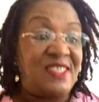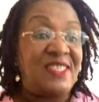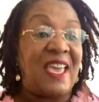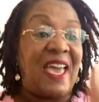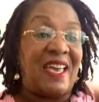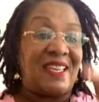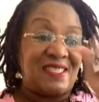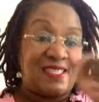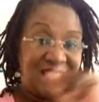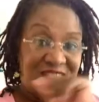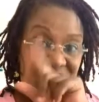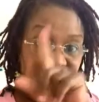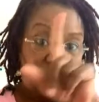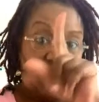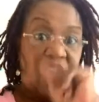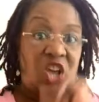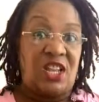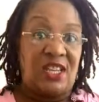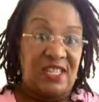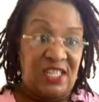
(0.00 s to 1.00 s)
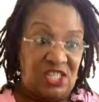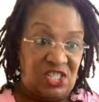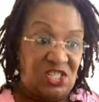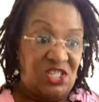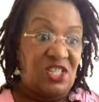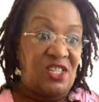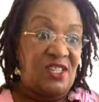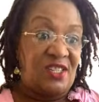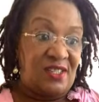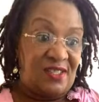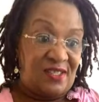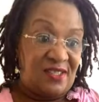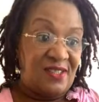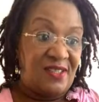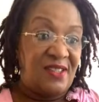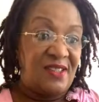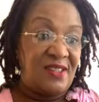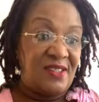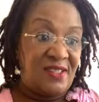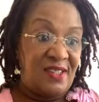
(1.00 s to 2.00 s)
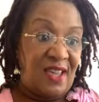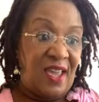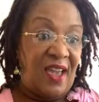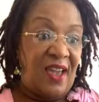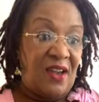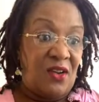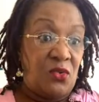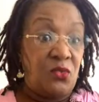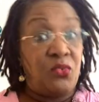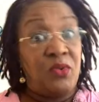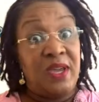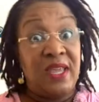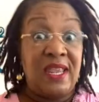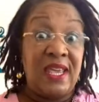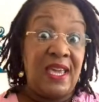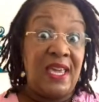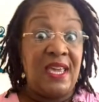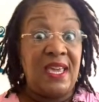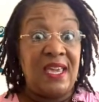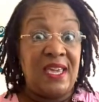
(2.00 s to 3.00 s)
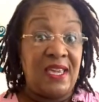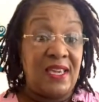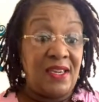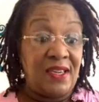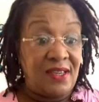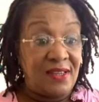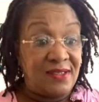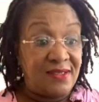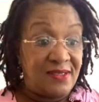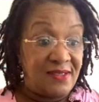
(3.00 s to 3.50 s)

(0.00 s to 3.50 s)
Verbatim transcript: Yes, Charlie Sheen. Yeah. Winning.